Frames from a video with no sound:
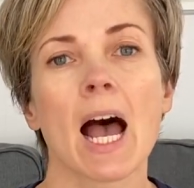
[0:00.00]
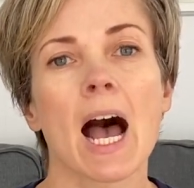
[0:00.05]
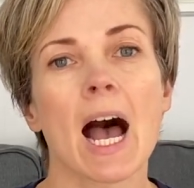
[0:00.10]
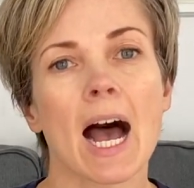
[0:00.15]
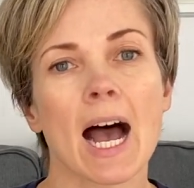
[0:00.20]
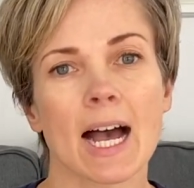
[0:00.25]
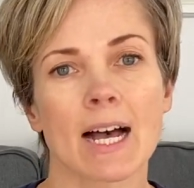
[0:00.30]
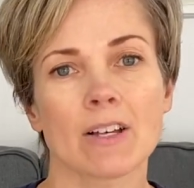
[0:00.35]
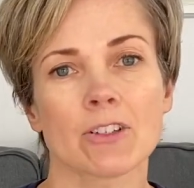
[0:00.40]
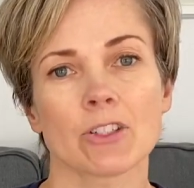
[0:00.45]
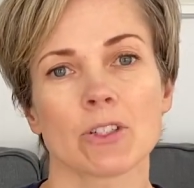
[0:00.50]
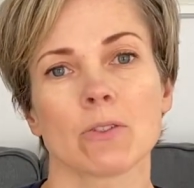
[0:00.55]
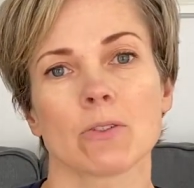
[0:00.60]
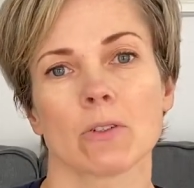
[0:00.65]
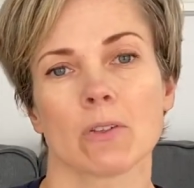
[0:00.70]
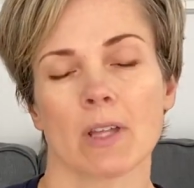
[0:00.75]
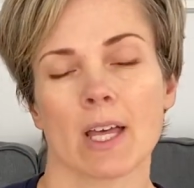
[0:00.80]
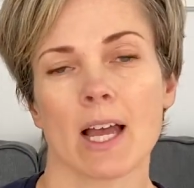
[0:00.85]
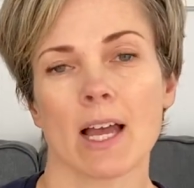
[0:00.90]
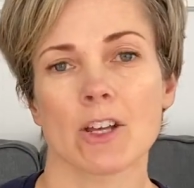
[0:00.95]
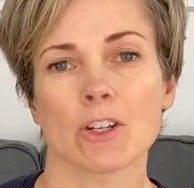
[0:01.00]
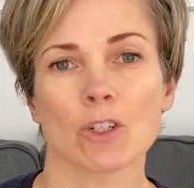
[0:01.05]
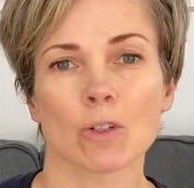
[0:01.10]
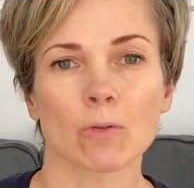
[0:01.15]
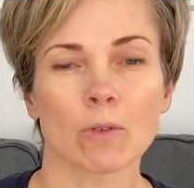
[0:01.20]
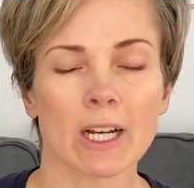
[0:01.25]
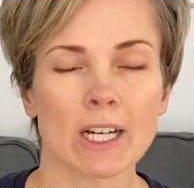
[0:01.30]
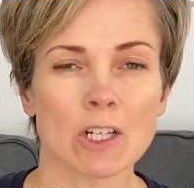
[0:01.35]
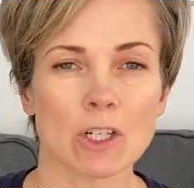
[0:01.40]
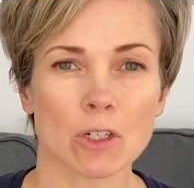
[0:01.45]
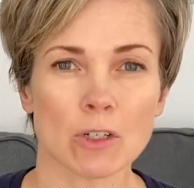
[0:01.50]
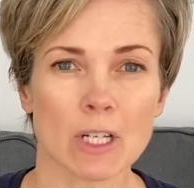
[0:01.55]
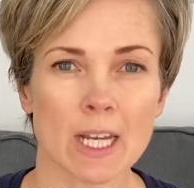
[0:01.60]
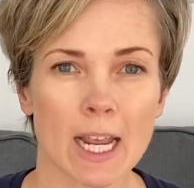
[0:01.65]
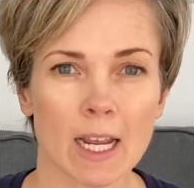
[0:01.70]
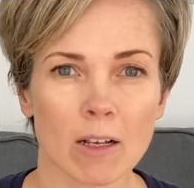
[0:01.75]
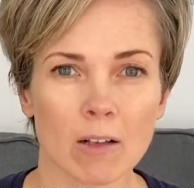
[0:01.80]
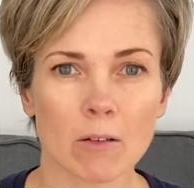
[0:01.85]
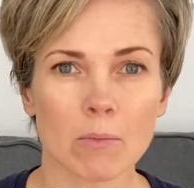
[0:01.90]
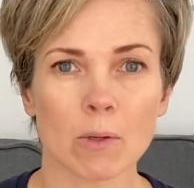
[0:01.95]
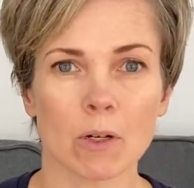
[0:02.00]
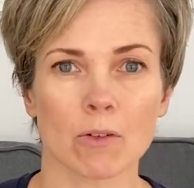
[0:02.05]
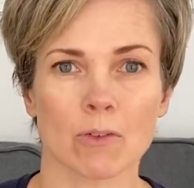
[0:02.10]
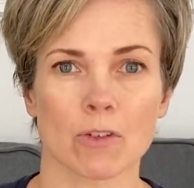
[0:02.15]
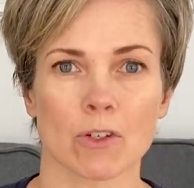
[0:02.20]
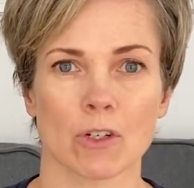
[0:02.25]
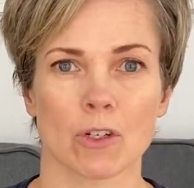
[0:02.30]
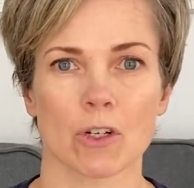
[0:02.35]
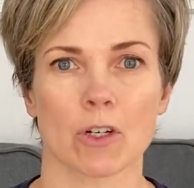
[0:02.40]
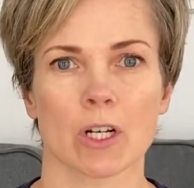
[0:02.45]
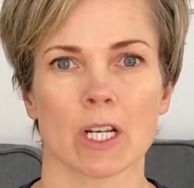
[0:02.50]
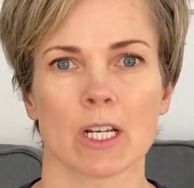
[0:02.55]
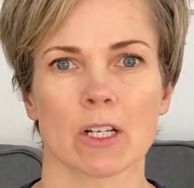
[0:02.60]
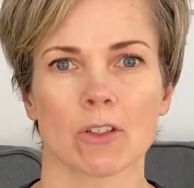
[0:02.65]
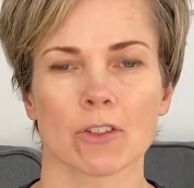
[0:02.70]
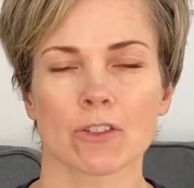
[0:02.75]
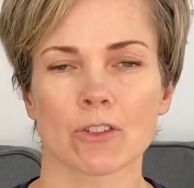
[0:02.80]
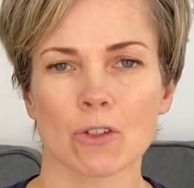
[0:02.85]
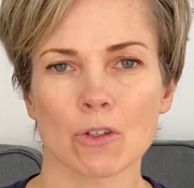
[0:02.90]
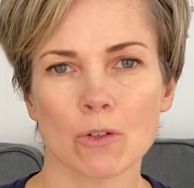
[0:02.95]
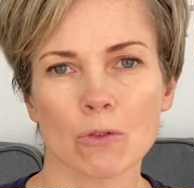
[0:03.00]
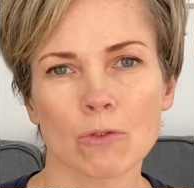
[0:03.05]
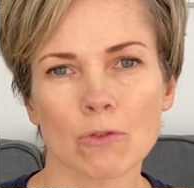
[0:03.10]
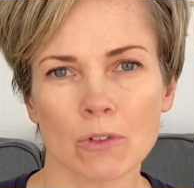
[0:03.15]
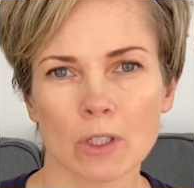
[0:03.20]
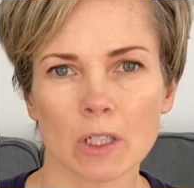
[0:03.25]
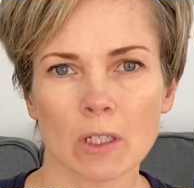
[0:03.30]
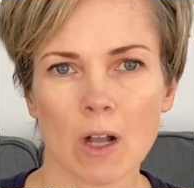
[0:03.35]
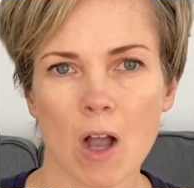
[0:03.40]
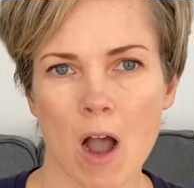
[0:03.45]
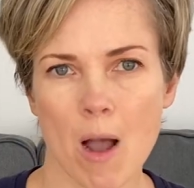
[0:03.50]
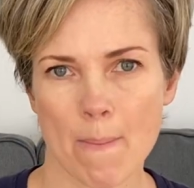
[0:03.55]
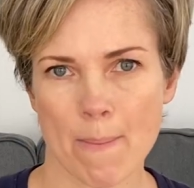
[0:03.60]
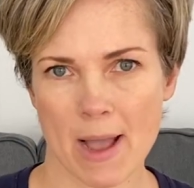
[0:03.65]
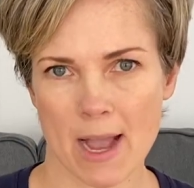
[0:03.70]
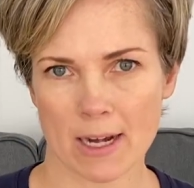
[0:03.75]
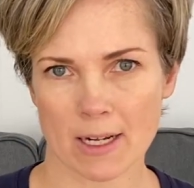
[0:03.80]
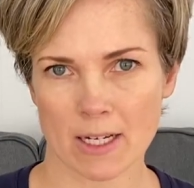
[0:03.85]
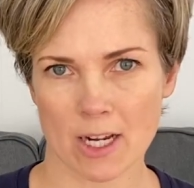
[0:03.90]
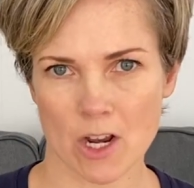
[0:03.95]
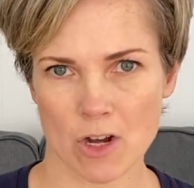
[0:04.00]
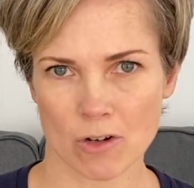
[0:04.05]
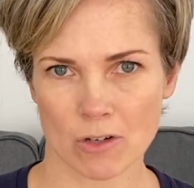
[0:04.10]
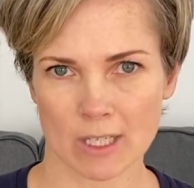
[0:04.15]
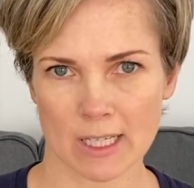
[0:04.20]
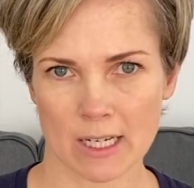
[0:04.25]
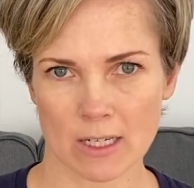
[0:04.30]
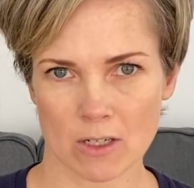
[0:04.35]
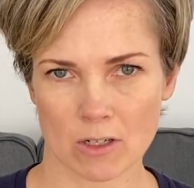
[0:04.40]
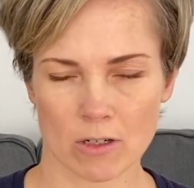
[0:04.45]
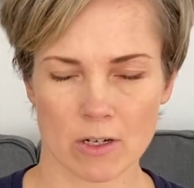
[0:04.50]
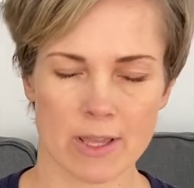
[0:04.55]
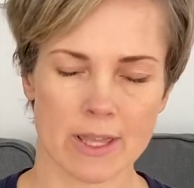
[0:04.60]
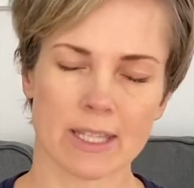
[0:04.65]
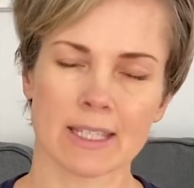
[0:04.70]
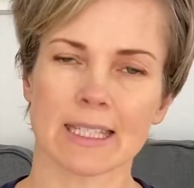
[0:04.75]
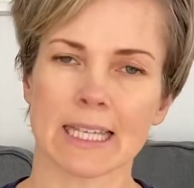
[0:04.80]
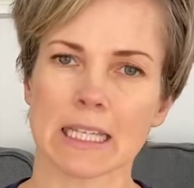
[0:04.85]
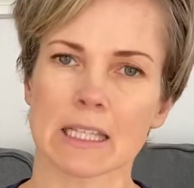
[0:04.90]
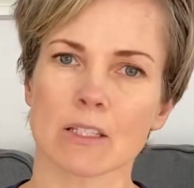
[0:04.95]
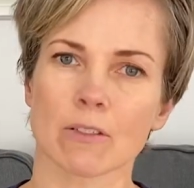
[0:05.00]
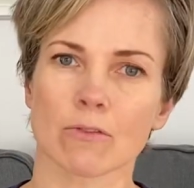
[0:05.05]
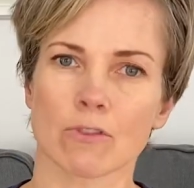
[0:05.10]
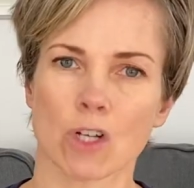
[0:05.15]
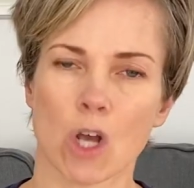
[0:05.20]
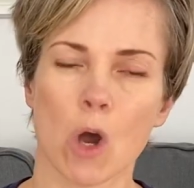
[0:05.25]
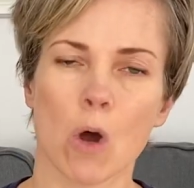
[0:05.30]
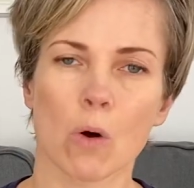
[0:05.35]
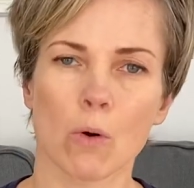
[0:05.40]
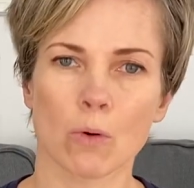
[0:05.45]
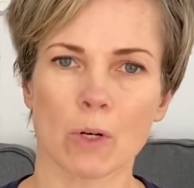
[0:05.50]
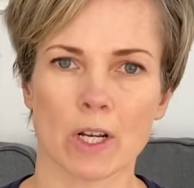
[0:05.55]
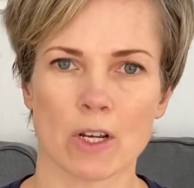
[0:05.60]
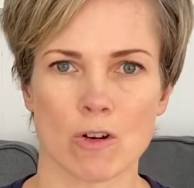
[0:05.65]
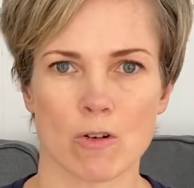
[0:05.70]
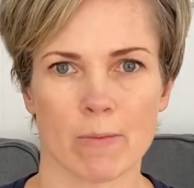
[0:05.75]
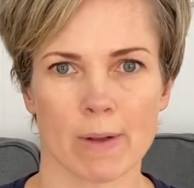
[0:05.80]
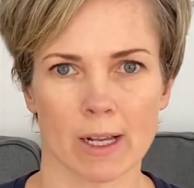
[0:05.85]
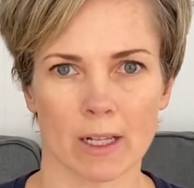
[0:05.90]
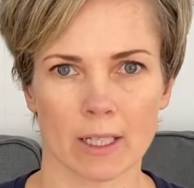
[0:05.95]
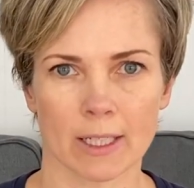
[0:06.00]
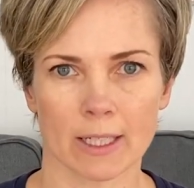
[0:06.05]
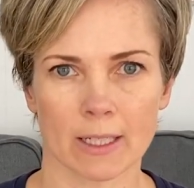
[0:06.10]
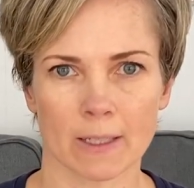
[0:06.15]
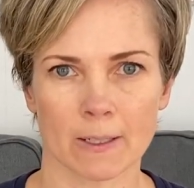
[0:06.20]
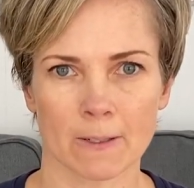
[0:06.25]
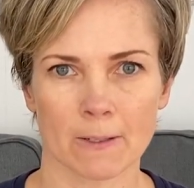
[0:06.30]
As you do that, direct your tailbone to your heel so you feel compact at your center and the sense of tone in your belly.